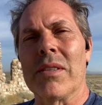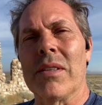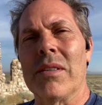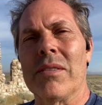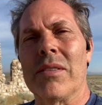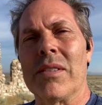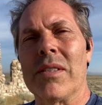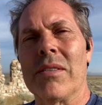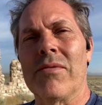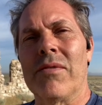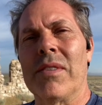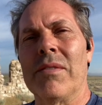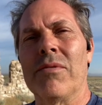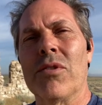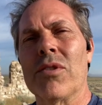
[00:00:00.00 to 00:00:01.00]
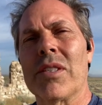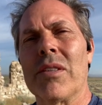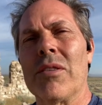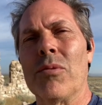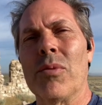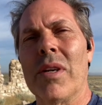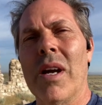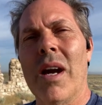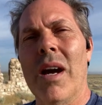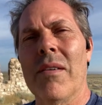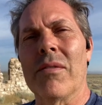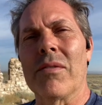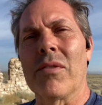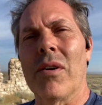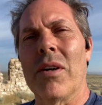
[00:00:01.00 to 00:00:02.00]
The diversity that we have
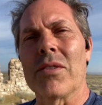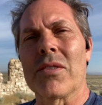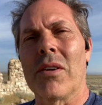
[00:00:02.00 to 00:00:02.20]
across